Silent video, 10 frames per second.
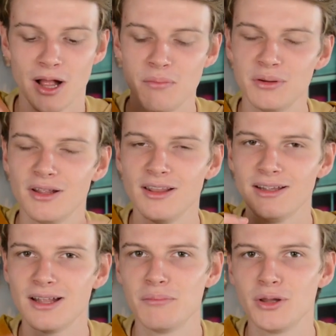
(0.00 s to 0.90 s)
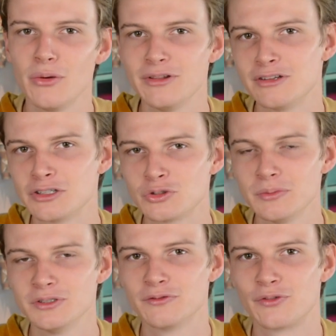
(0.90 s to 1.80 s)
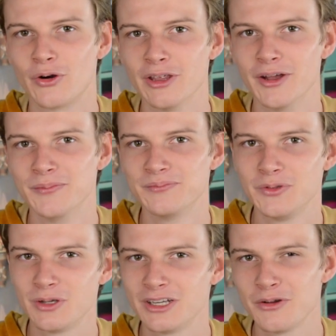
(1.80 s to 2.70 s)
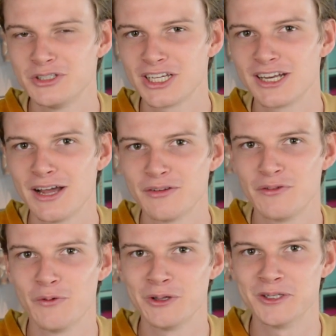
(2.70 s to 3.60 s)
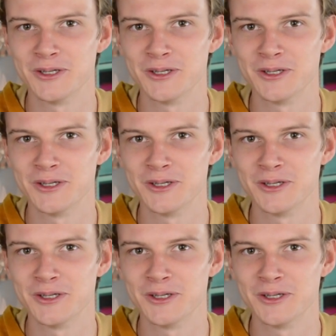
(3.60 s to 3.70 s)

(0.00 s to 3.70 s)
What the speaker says: I'll put a link down below in the description for you. You can go check it out if you want